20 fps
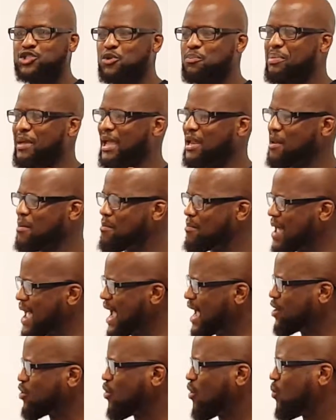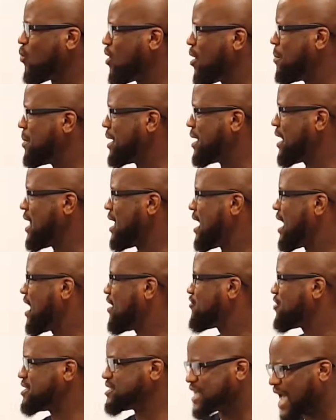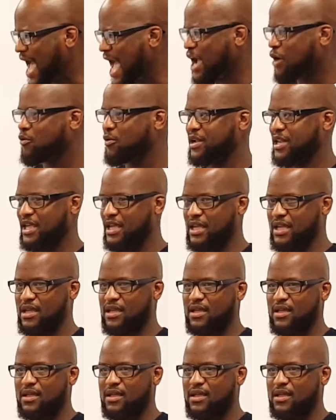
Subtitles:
you being a man or woman of integrity.